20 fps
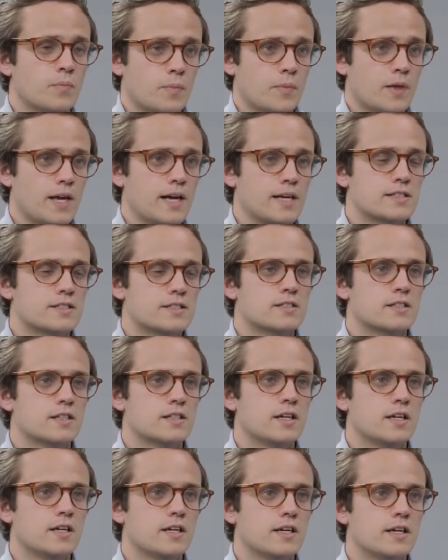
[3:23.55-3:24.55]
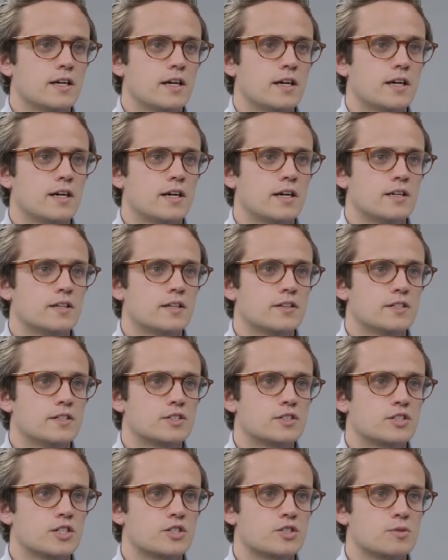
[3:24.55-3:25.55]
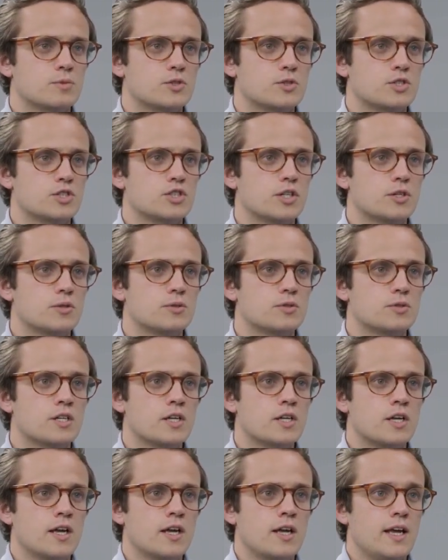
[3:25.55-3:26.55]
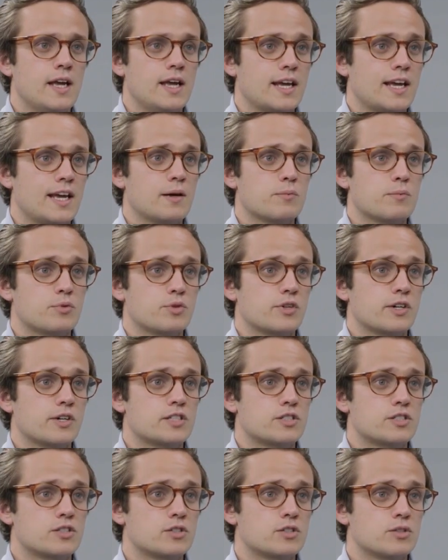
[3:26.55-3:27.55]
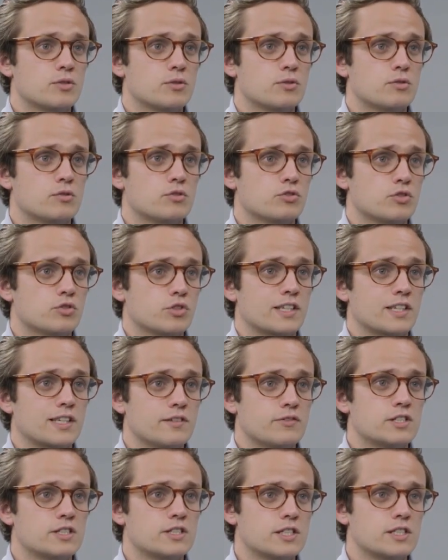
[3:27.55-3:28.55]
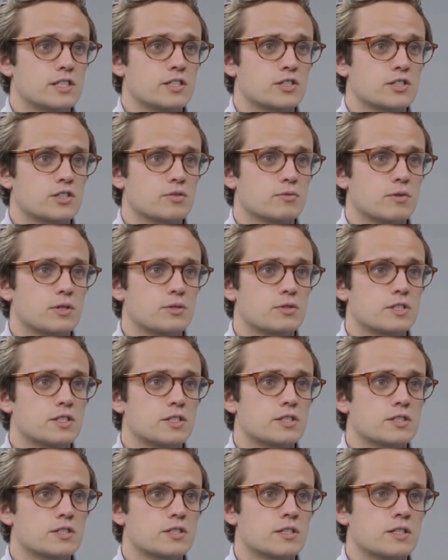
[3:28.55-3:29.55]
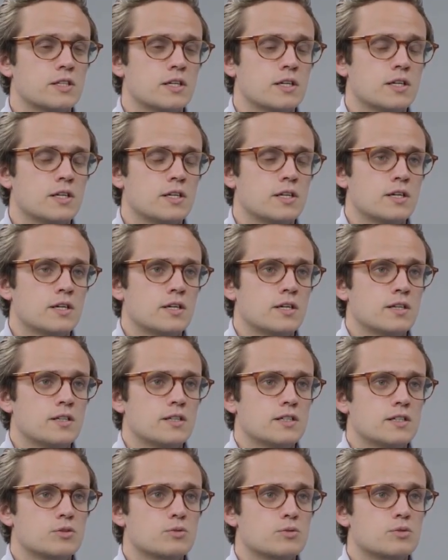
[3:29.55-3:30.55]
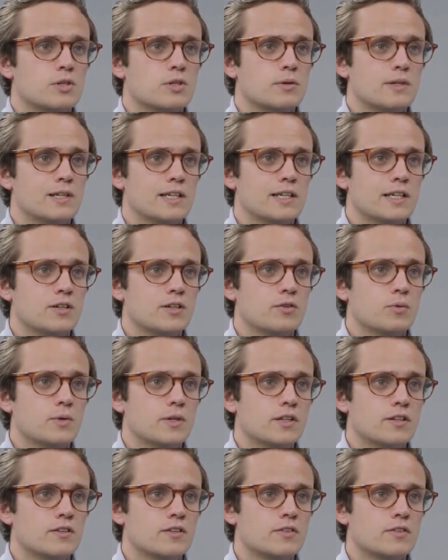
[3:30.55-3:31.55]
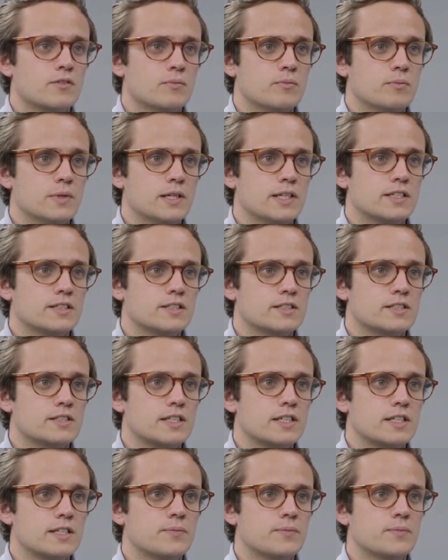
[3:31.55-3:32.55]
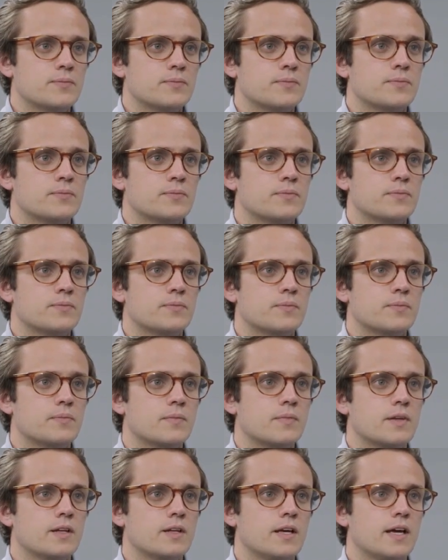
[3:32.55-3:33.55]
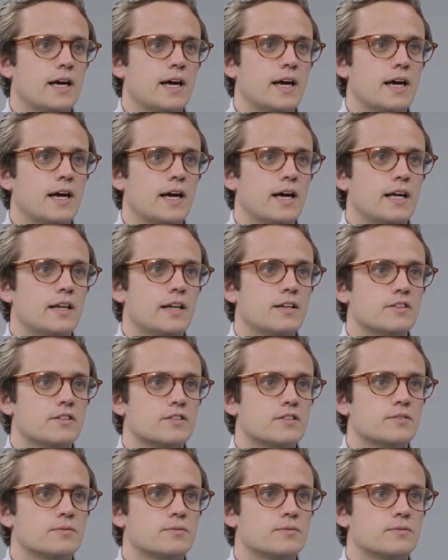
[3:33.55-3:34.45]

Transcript: As this gentleman shows, it can progress to chronic liver disease and cirrhosis. There's also a link with malignancy. And